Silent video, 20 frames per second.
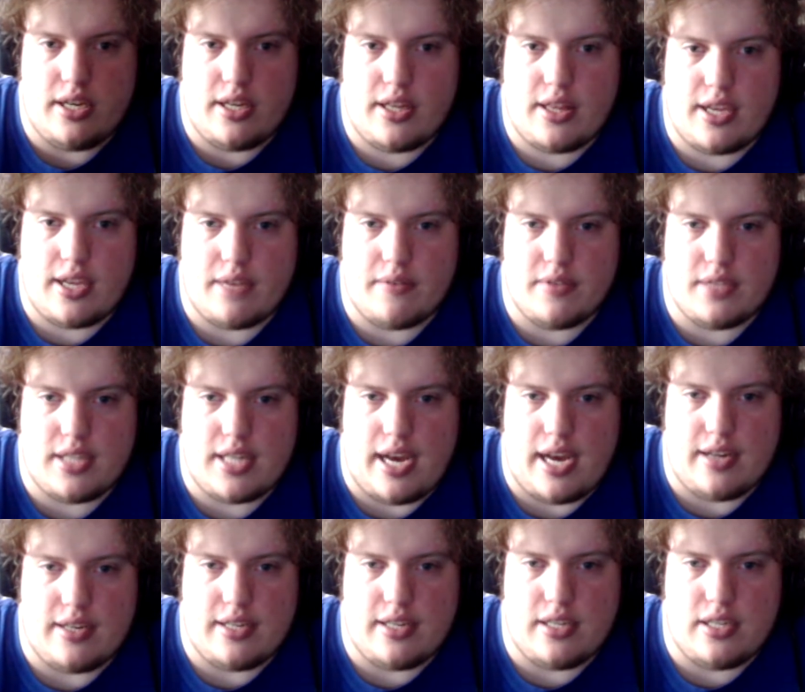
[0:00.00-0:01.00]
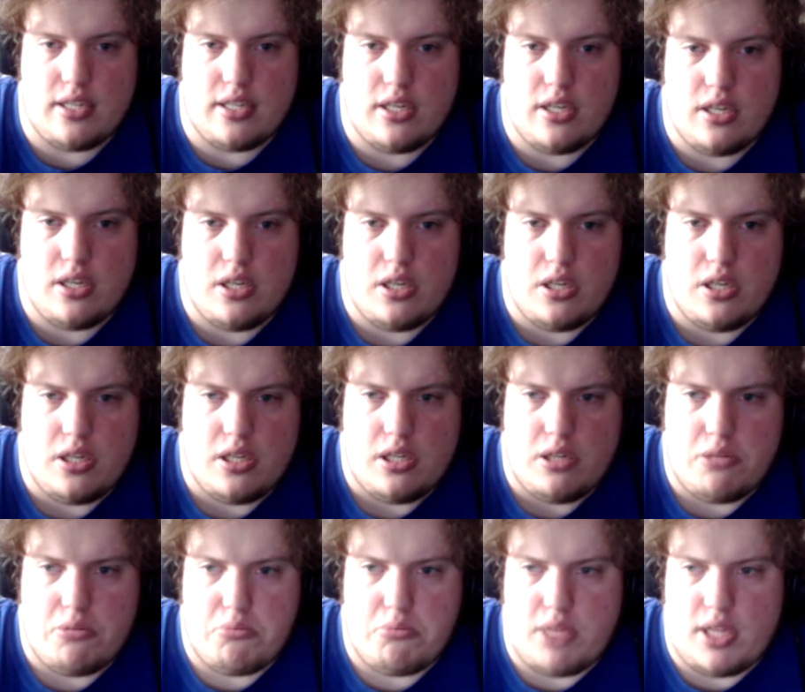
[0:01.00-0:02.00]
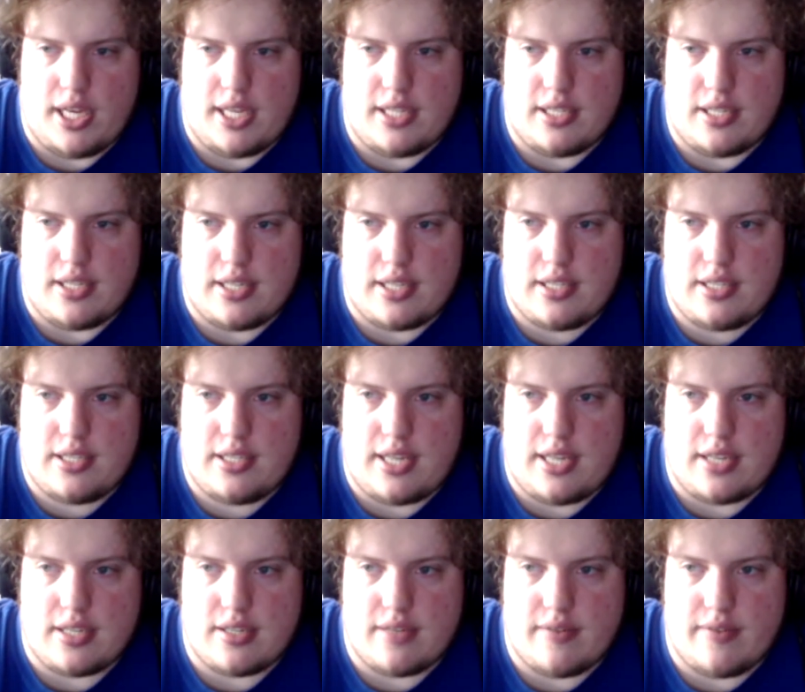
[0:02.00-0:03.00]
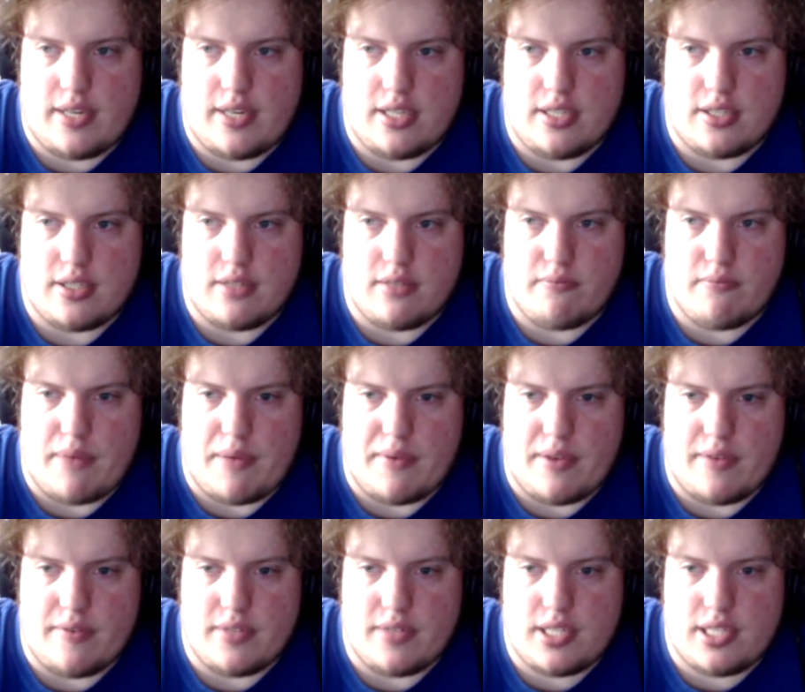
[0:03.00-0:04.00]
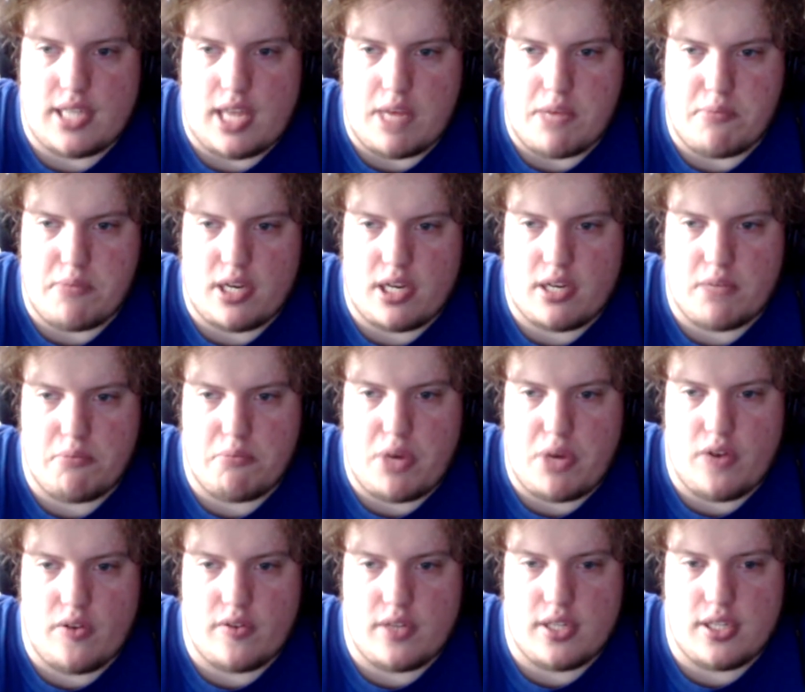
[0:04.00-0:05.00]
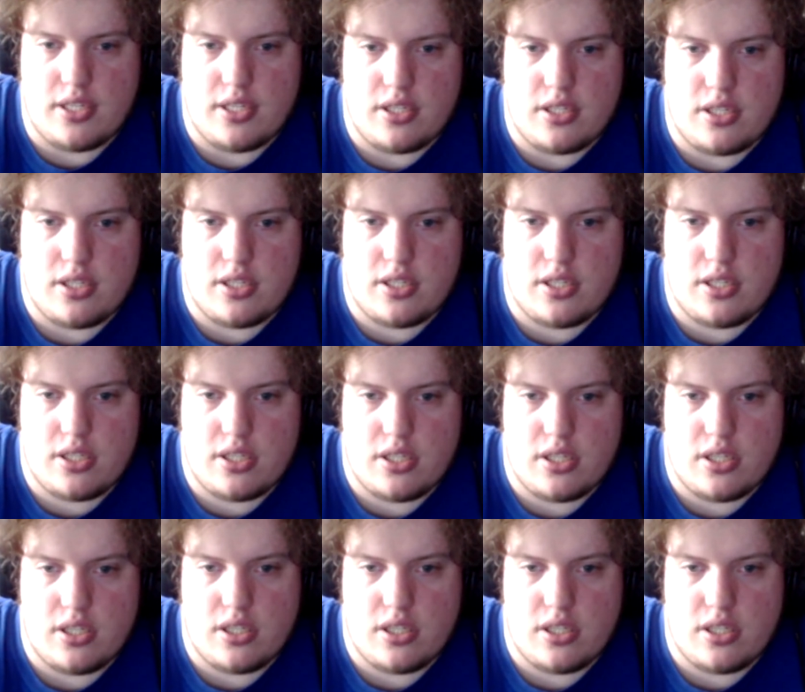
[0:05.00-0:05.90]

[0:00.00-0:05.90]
I think it was down in blades and accessories, or maybe it was saber components.